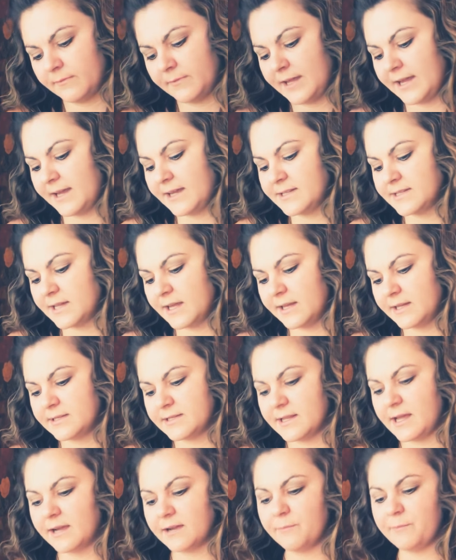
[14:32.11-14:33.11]
Like I said,
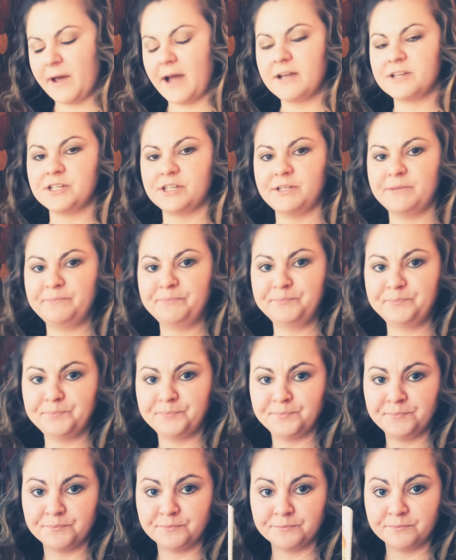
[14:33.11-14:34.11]
it's lack of passion.
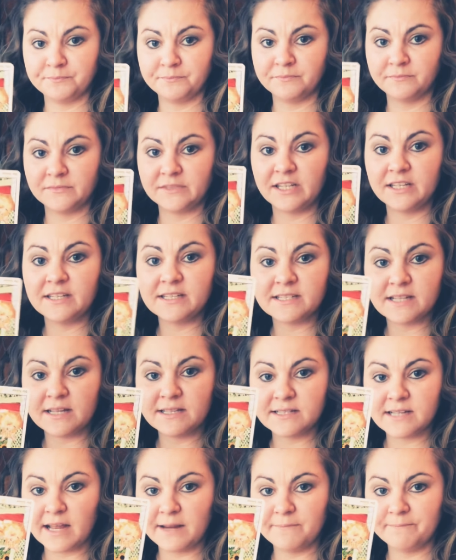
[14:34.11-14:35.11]
You're the
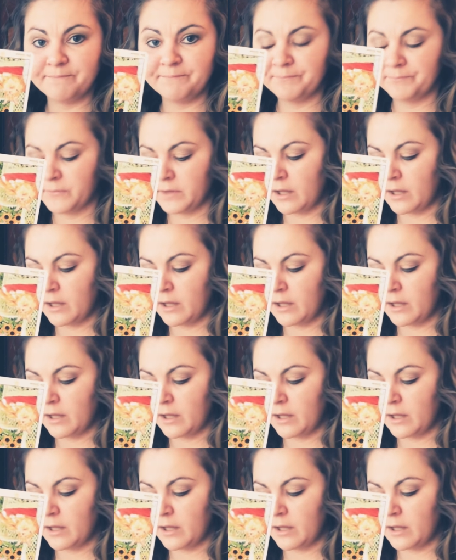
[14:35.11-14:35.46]
sun sign.